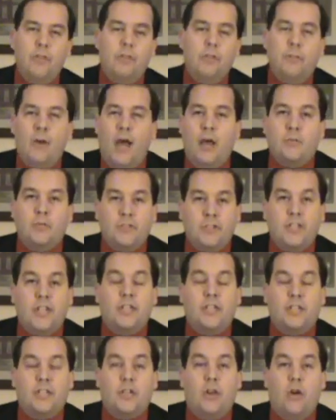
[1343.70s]
The Bible
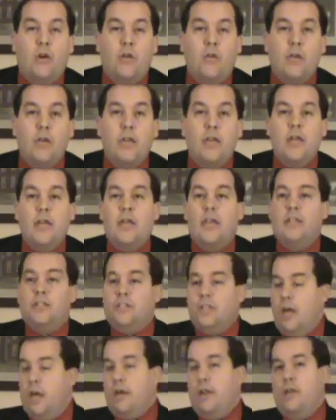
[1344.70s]
says so.
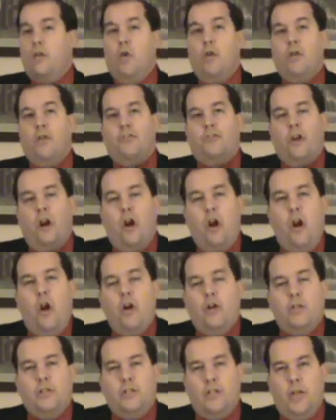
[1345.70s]
It's not in order to
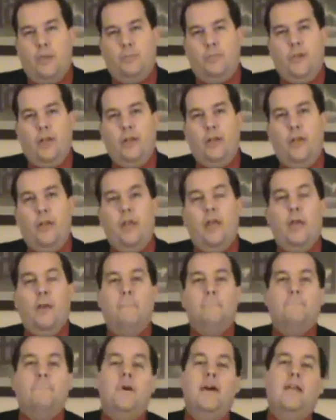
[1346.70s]
earn something,
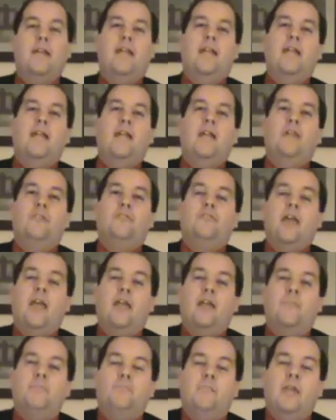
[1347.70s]
but it is
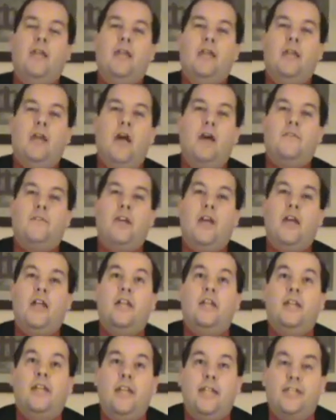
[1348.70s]
a meeting of
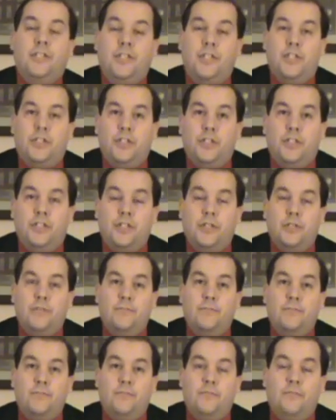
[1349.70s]
conditions.
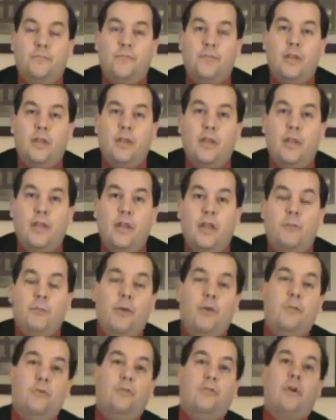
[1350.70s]
And
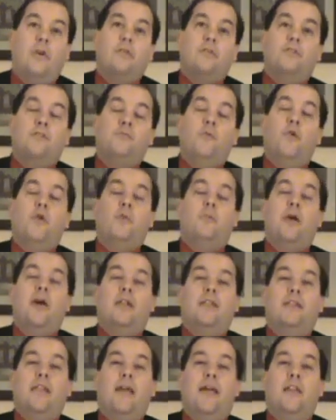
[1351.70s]
maybe we'll talk some more
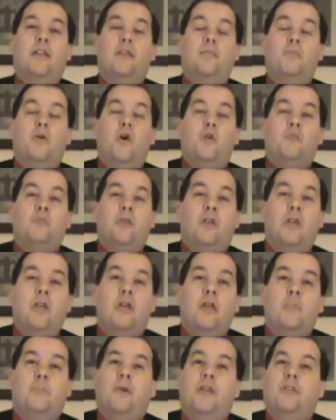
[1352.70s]
about that in a moment.
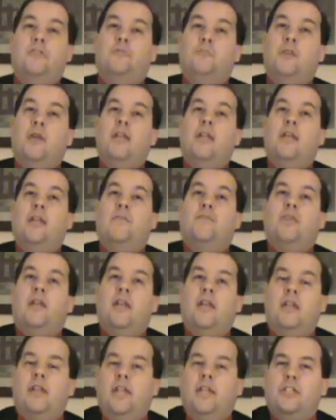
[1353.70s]
But it's meeting of
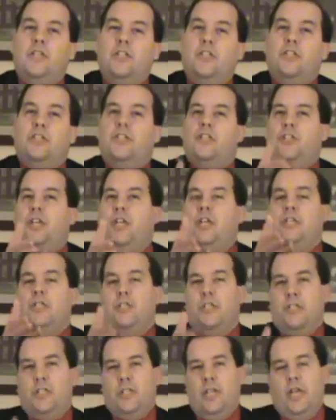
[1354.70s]
conditions.
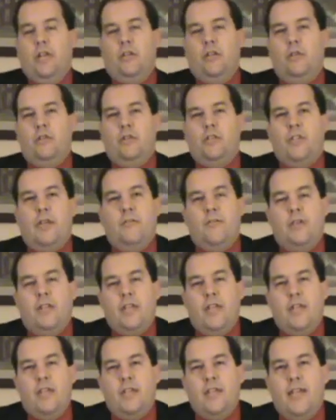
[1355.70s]
Jesus said in Luke
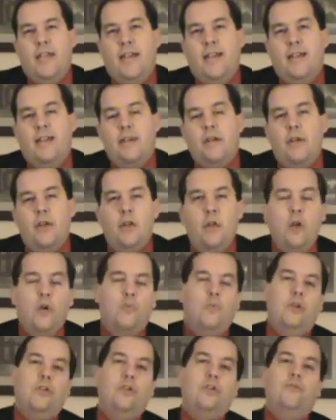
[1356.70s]
17, 10,
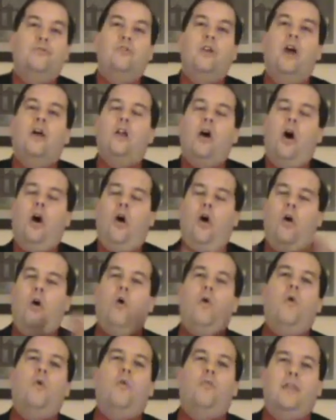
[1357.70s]
When you have done
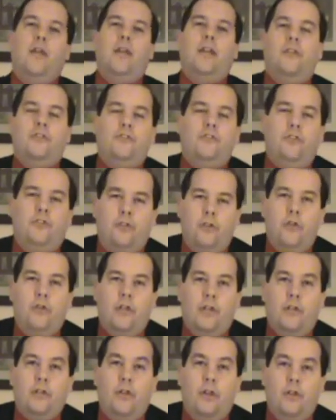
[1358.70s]
all that is your
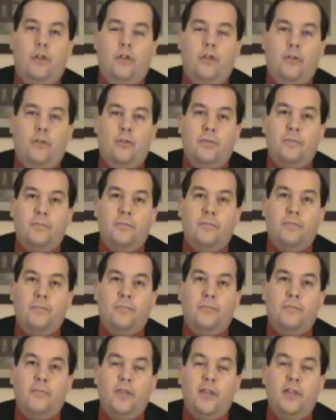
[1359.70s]
duty to do,
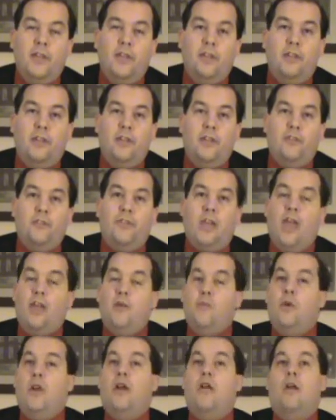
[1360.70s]

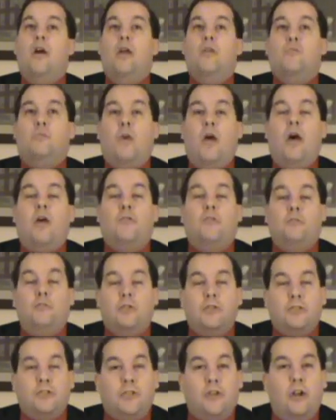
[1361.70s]
say we are
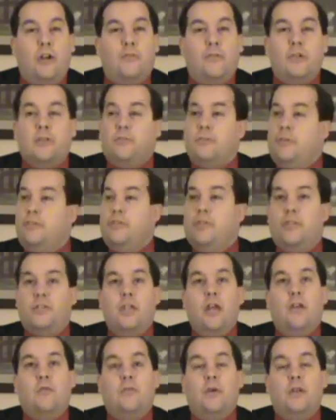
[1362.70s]
unprofitable servants. We've just
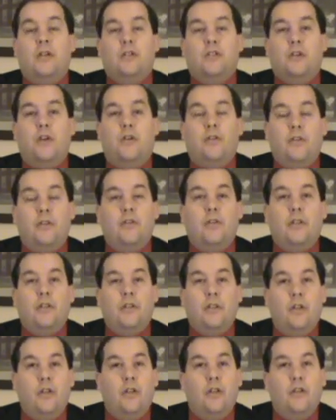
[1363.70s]
done what is our duty
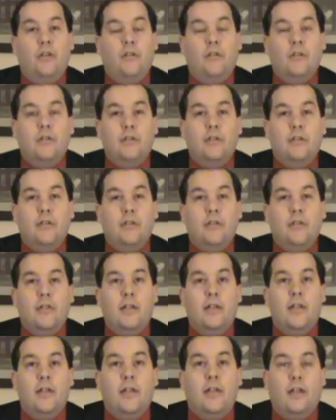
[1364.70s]
to do.
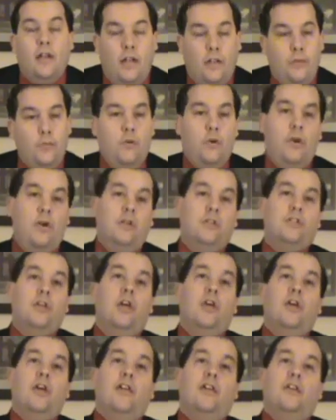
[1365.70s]
In other words,
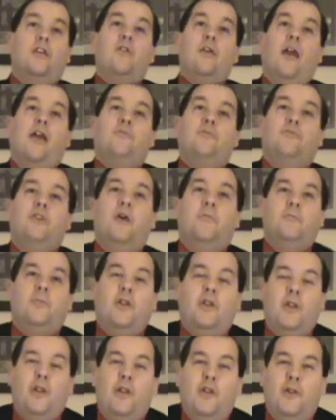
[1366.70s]
you have
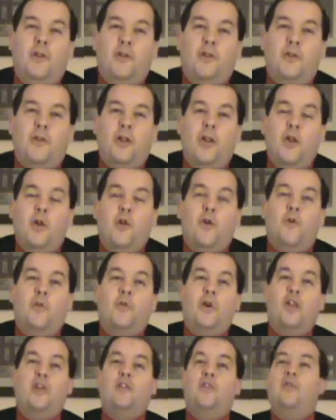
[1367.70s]
something to do.
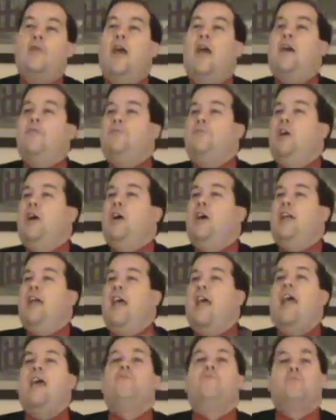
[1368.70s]
When you have done
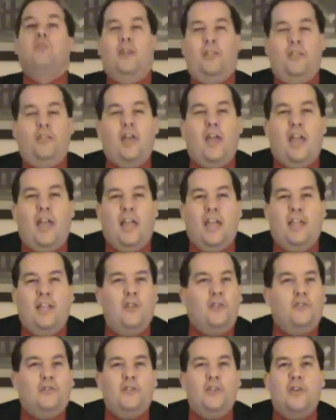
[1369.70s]
everything,
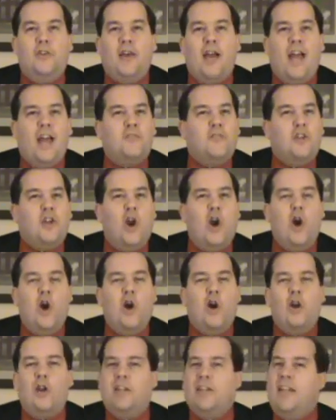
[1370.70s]
you still haven't
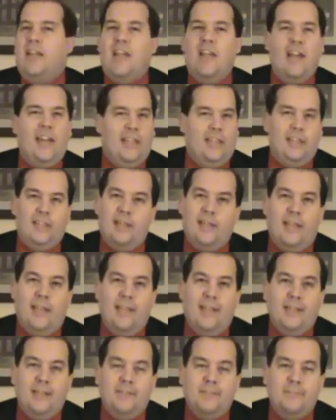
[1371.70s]
earned anything.